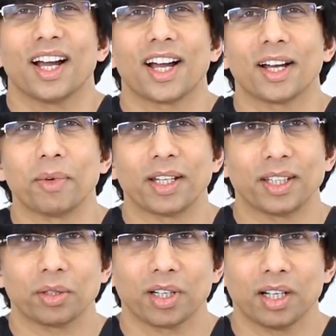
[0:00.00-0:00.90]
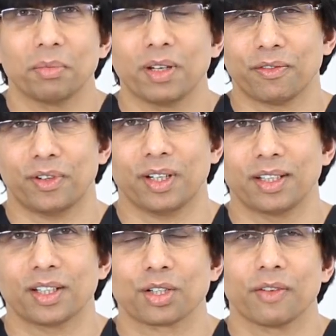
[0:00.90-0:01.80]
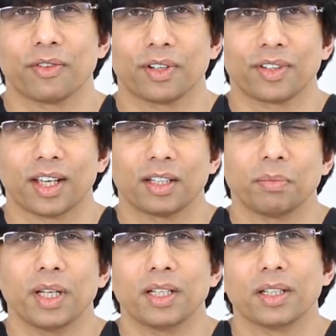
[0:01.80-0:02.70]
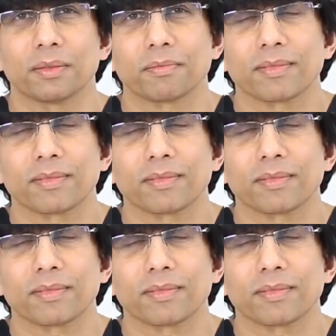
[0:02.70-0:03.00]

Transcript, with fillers: um, and they'd come in for an addition for a second opinion.